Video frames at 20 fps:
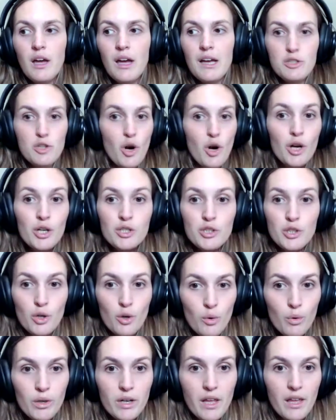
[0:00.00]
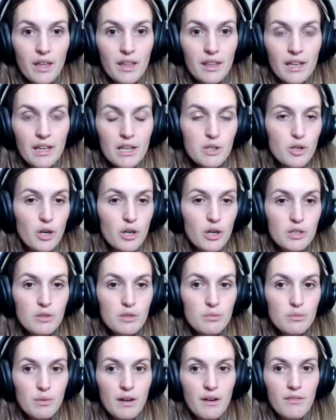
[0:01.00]
charge accordingly,
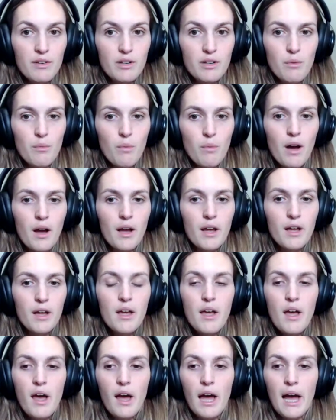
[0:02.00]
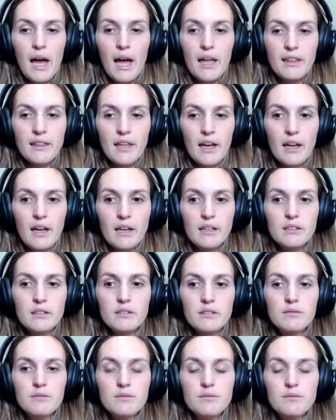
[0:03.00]
charge whatever you want, and then,